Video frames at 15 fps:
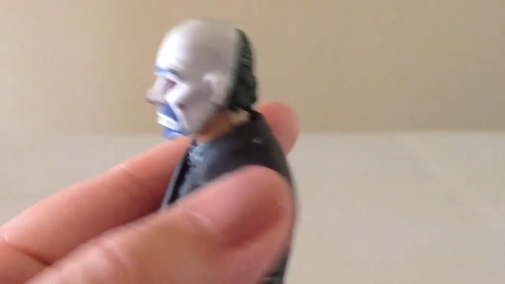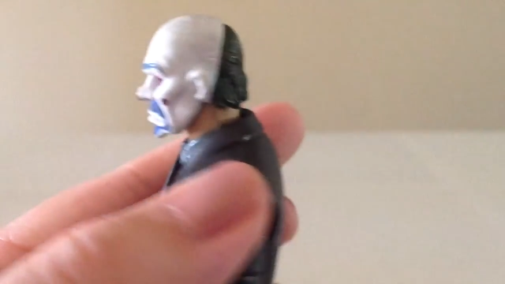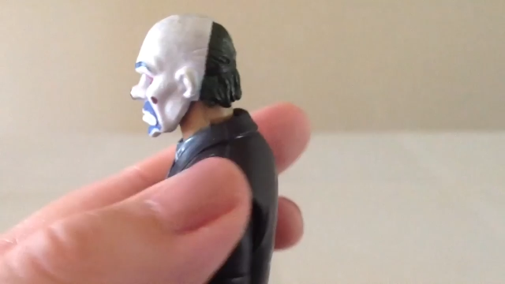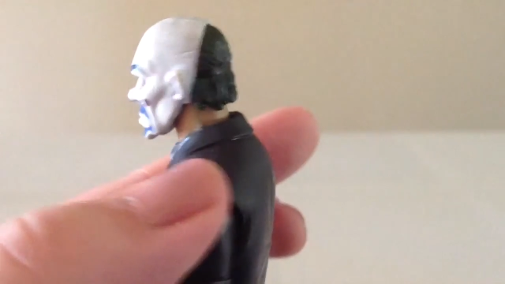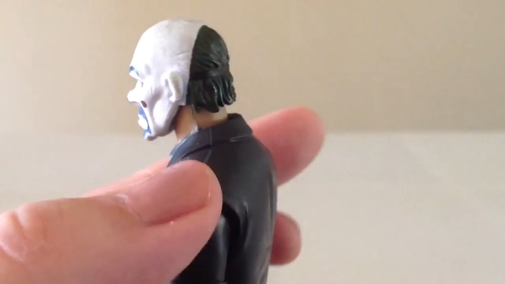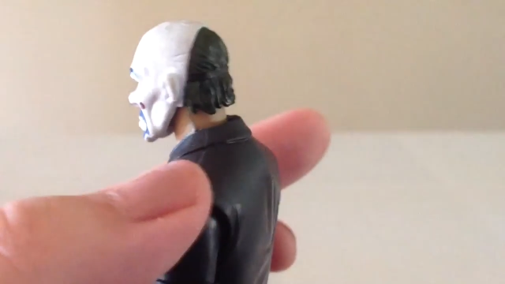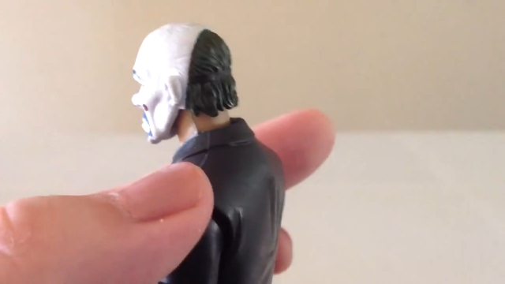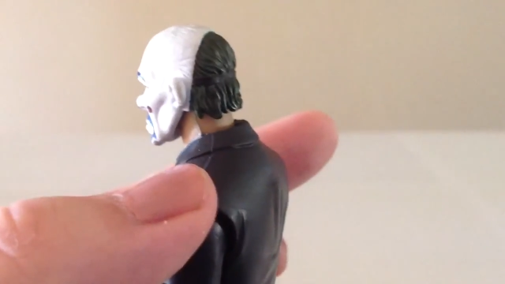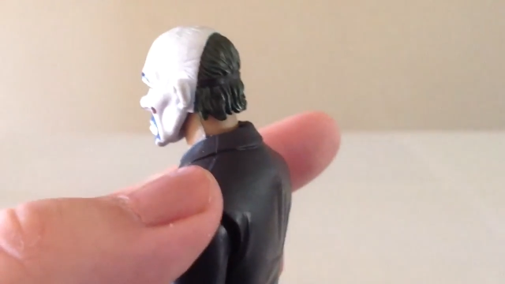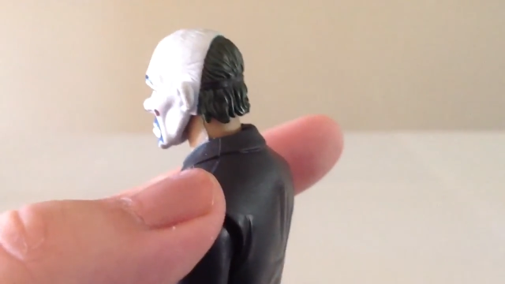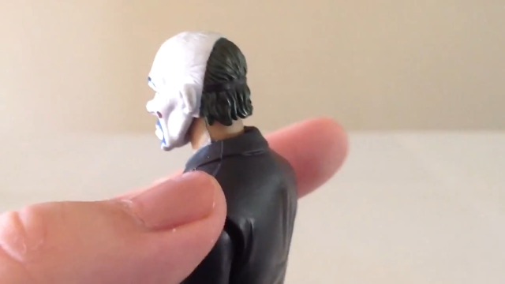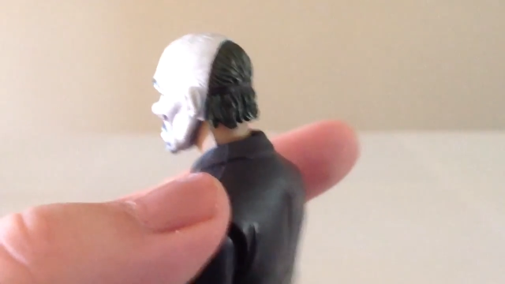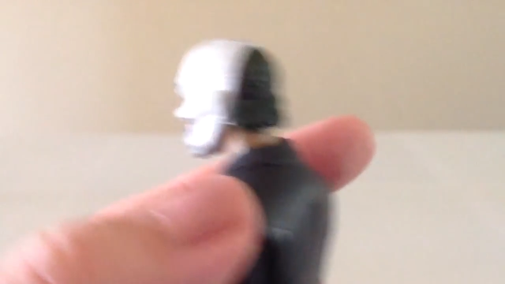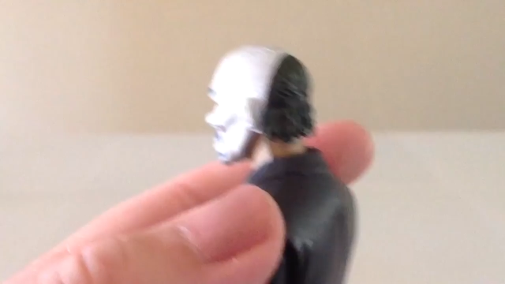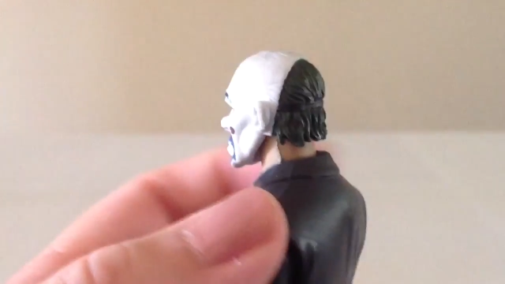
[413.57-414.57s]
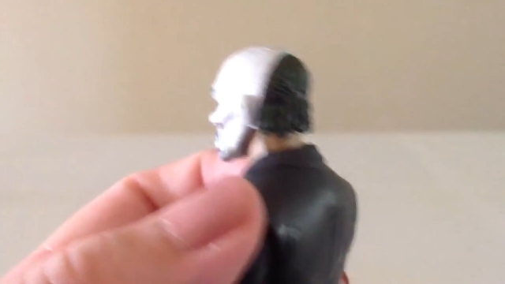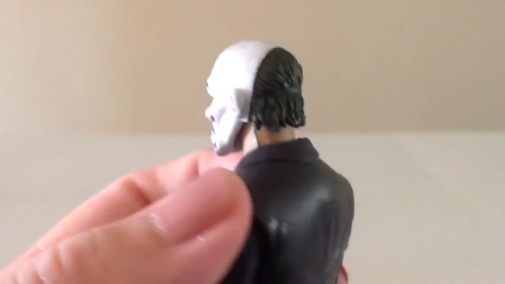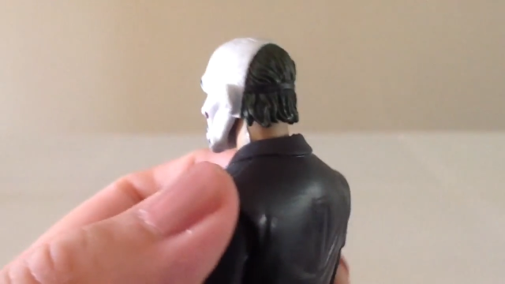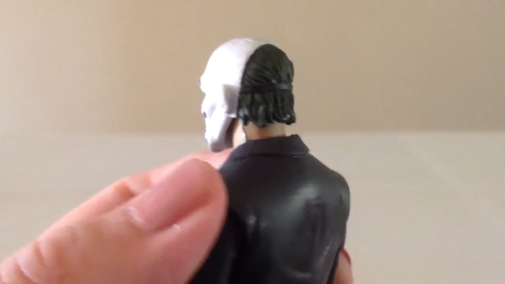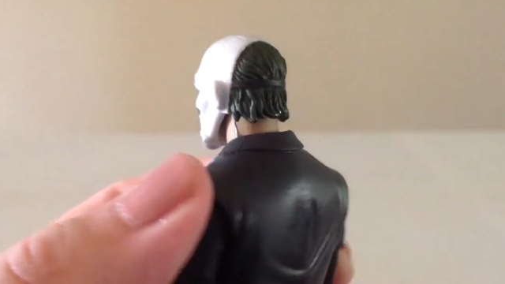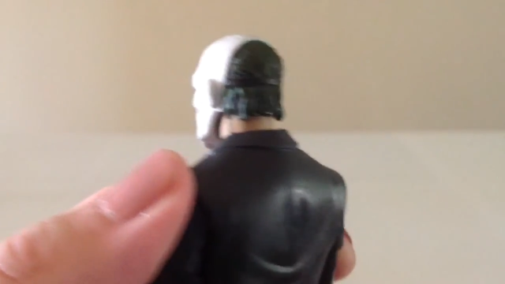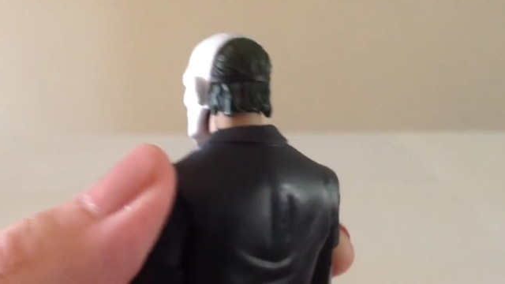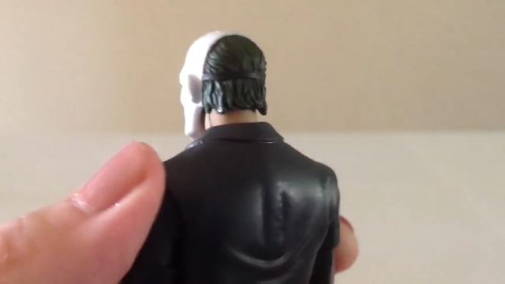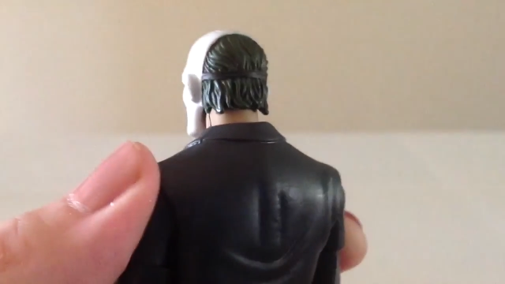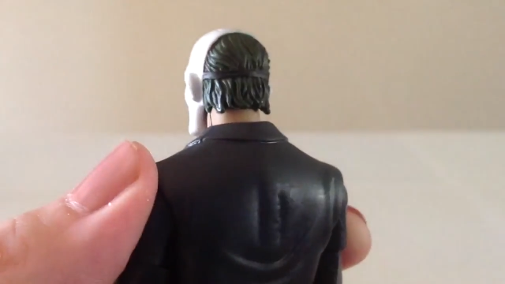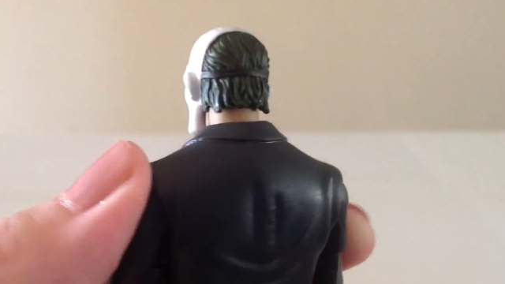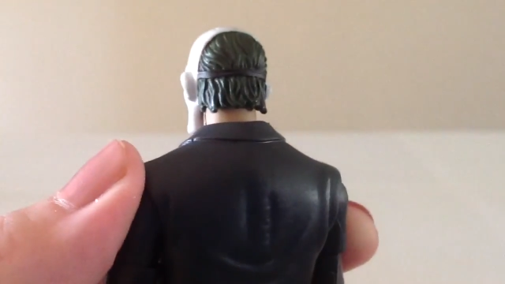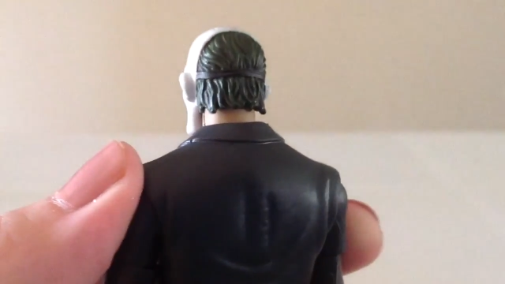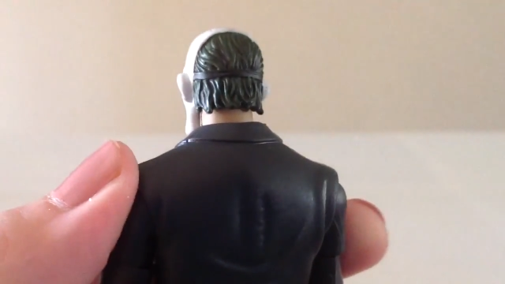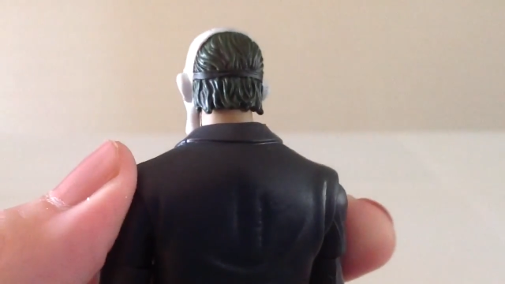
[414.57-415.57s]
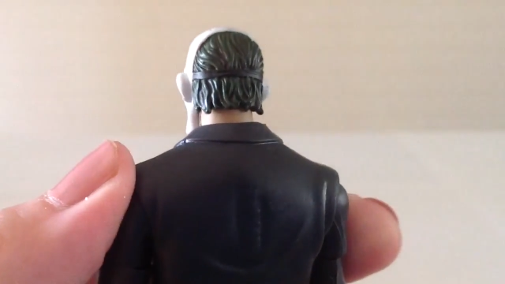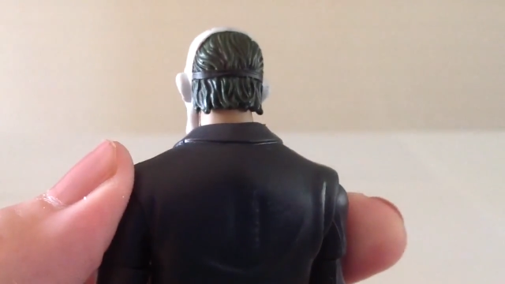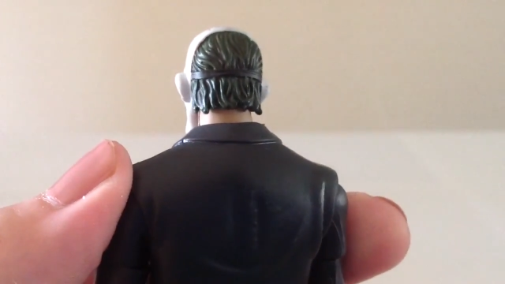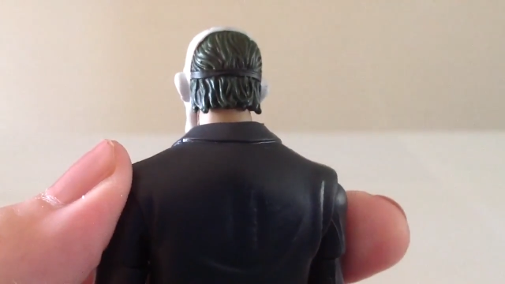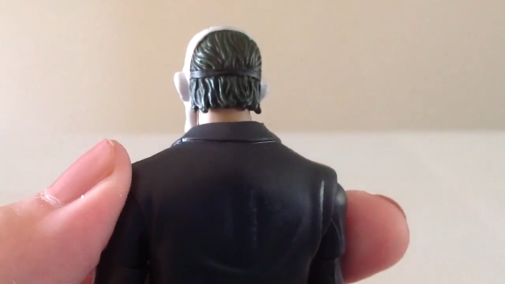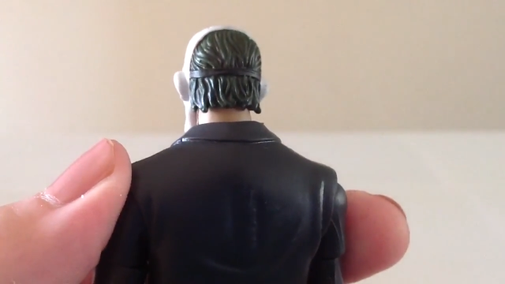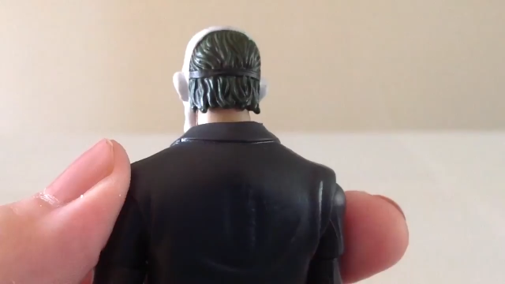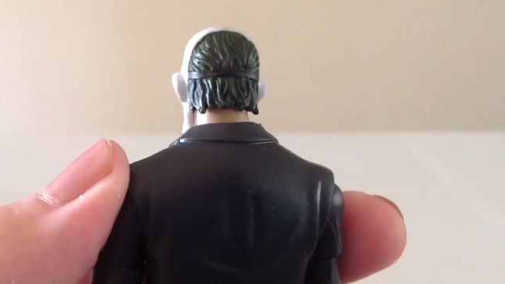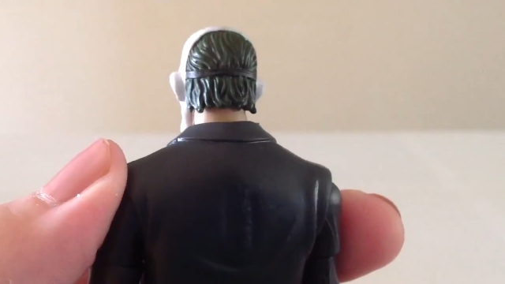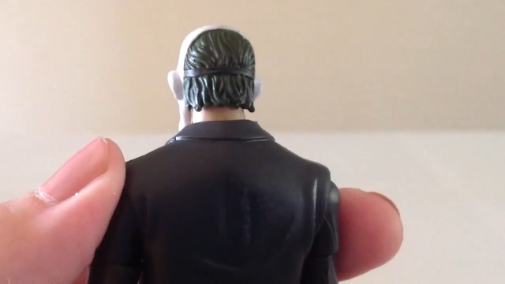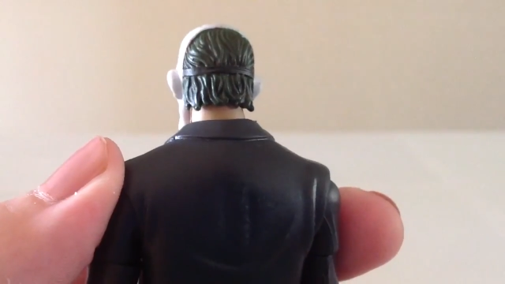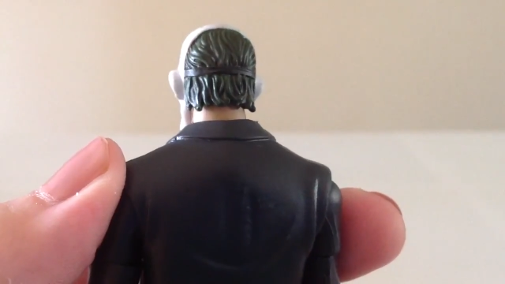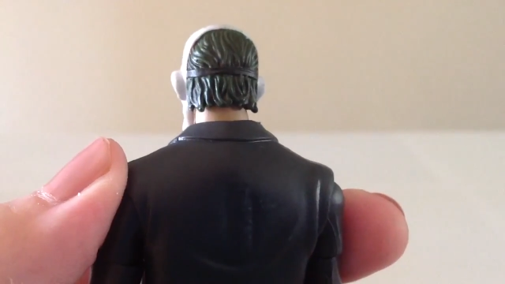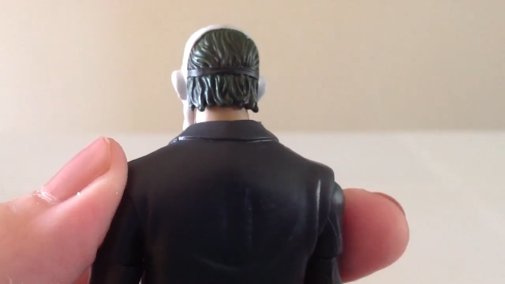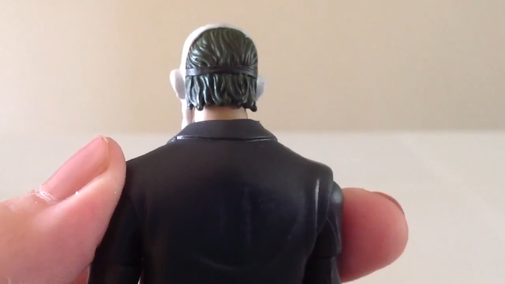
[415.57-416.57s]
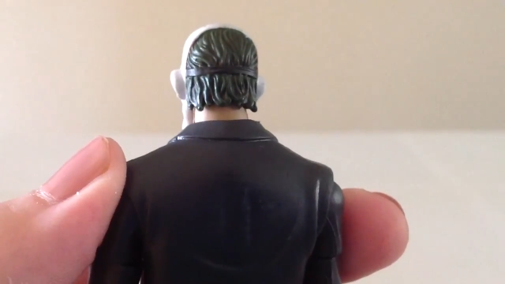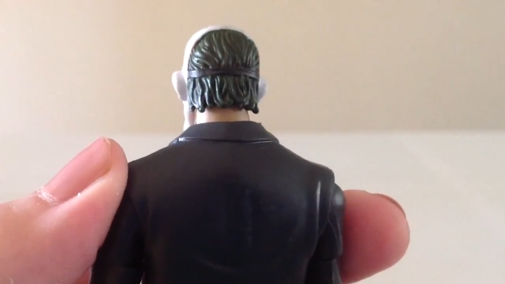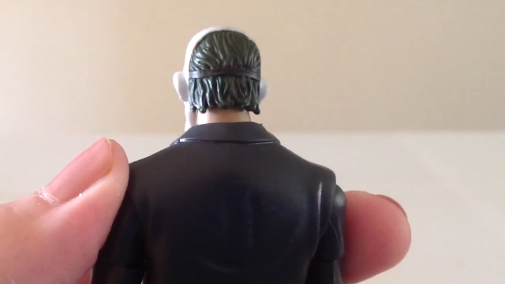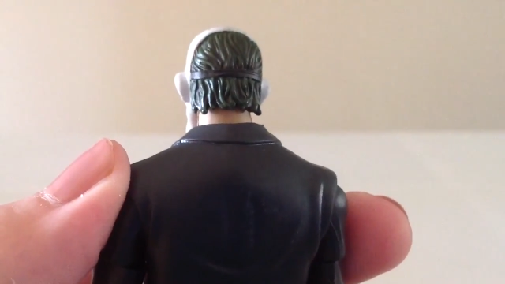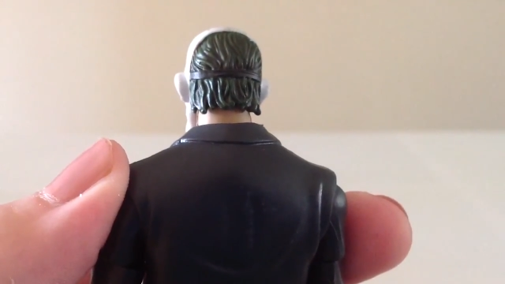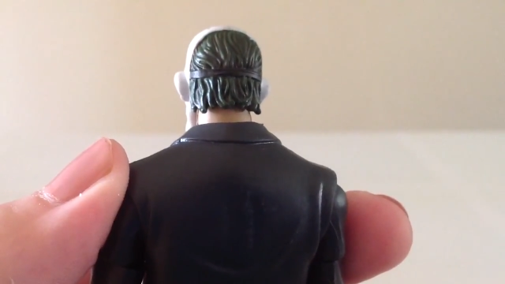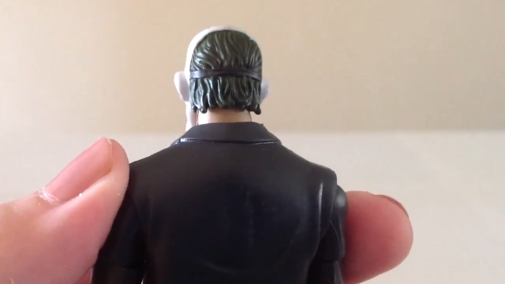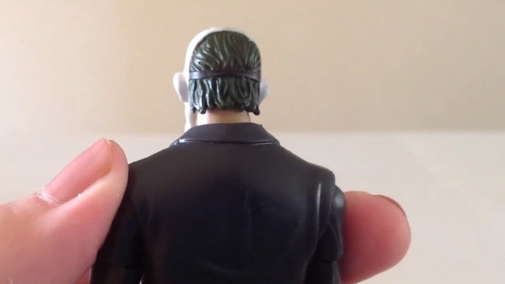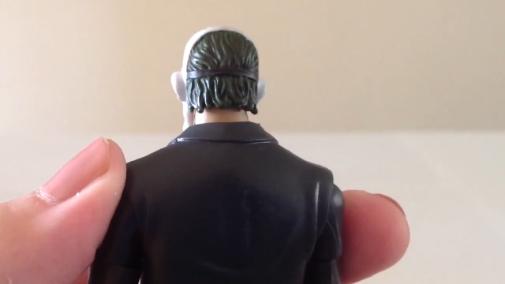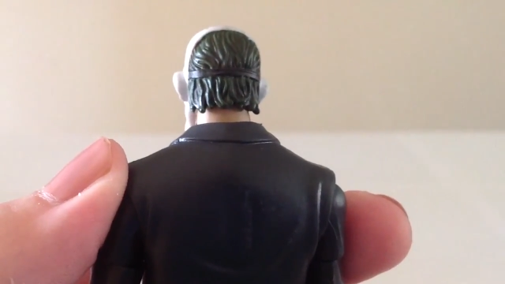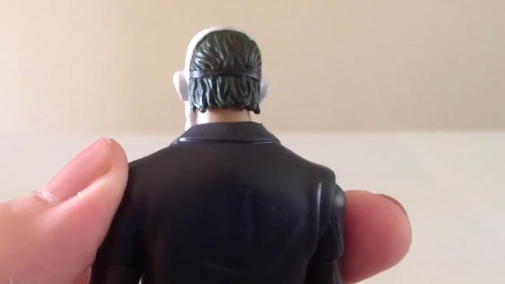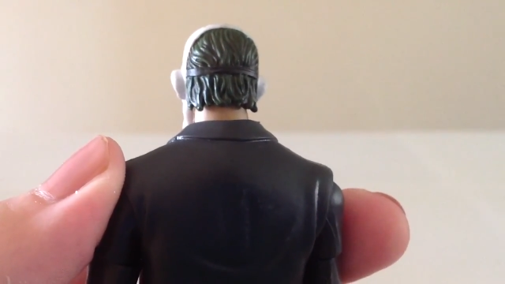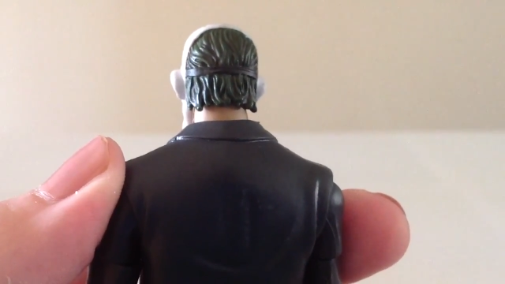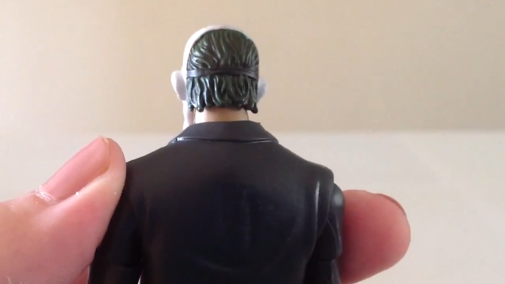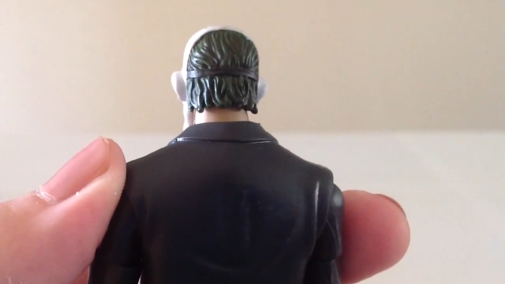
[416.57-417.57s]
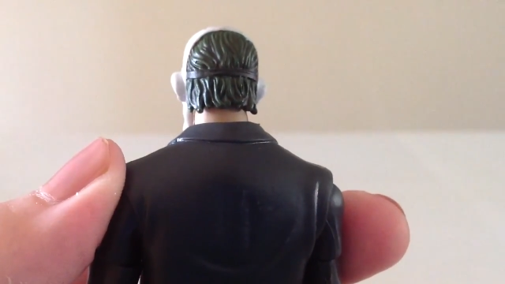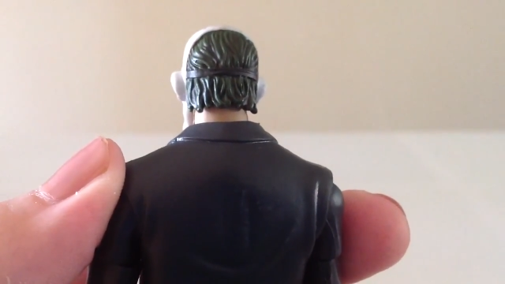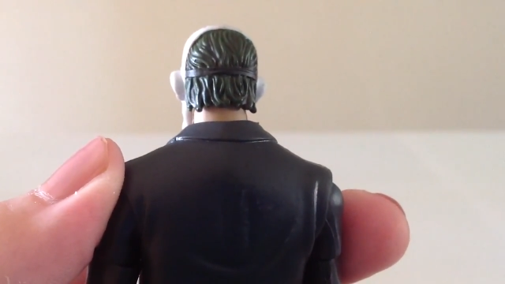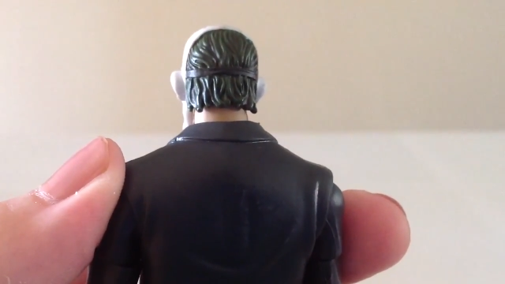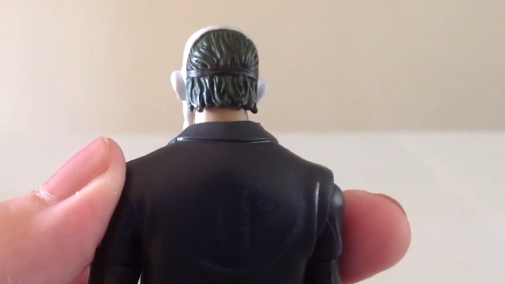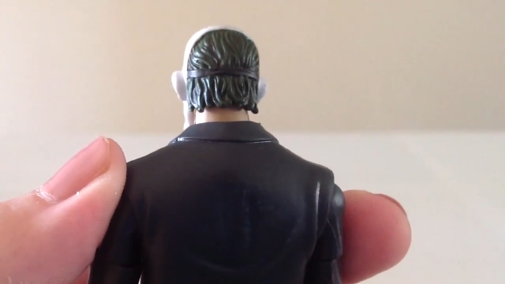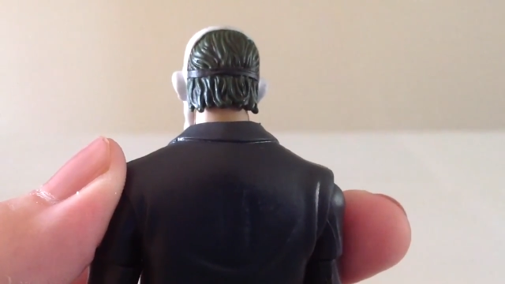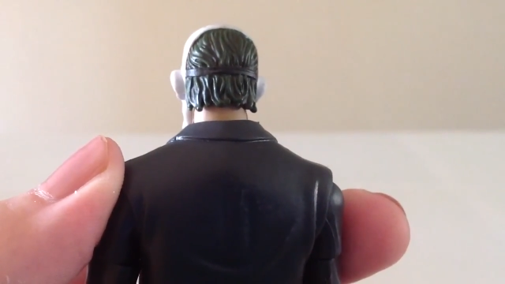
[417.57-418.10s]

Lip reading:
No face is visible, so there are no lips to read.